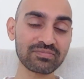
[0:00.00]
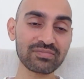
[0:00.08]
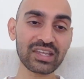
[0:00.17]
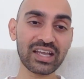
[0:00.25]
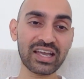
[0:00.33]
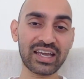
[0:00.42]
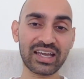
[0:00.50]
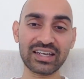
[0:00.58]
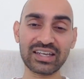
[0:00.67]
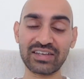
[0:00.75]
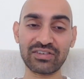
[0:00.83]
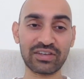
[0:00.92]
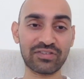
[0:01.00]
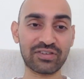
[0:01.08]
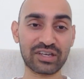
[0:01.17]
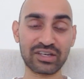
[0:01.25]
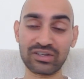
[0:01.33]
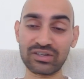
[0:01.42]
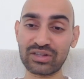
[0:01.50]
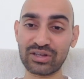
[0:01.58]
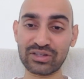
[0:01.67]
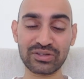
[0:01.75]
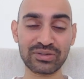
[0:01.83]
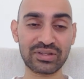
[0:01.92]
Okay. And if you can do those
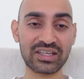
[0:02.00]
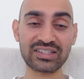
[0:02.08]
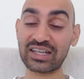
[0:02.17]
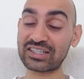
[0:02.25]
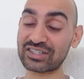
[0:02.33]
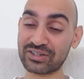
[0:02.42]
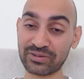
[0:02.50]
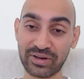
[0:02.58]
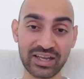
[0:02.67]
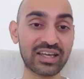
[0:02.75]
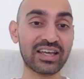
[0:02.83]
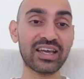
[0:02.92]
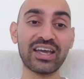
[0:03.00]
two things, that's great.